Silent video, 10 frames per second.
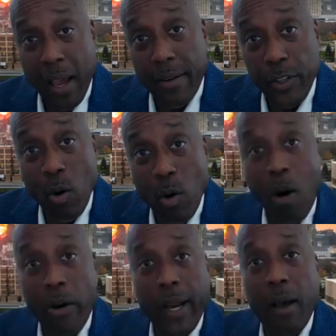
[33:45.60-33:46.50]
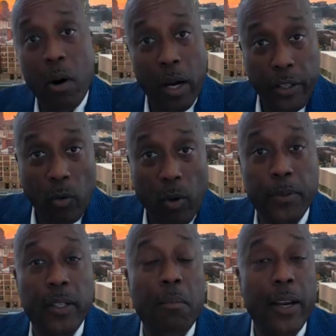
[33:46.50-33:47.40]
URM or
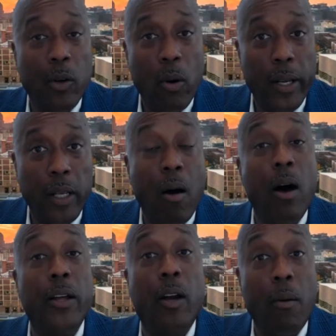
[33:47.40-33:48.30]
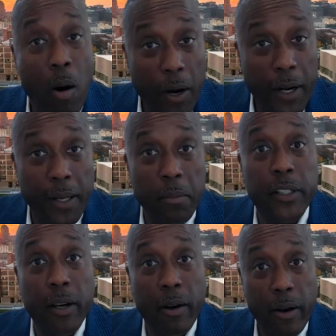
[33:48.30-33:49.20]
underrepresented minority on our marketing
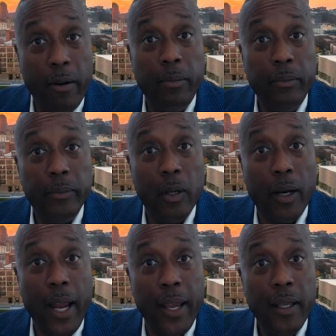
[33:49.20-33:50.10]
material. Okay. Mm-hmm.